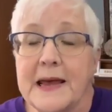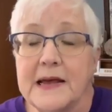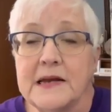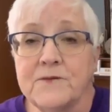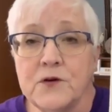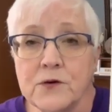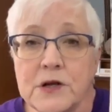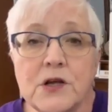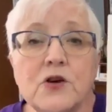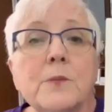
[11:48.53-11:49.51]
And if
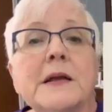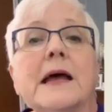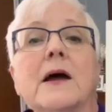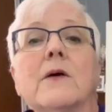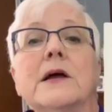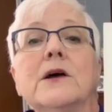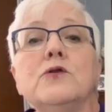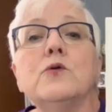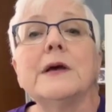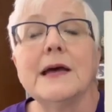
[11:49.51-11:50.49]
you're in a humid area,
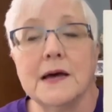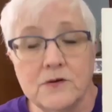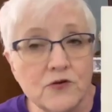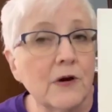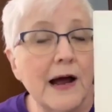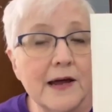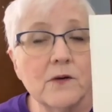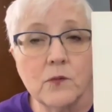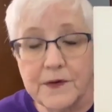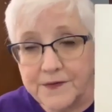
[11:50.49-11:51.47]
you can dry
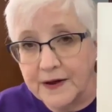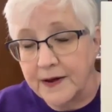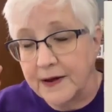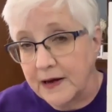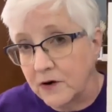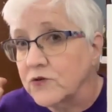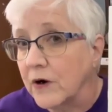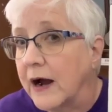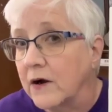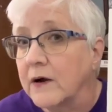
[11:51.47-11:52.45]
it with a
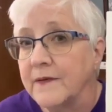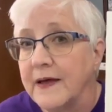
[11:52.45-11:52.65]
hairdryer,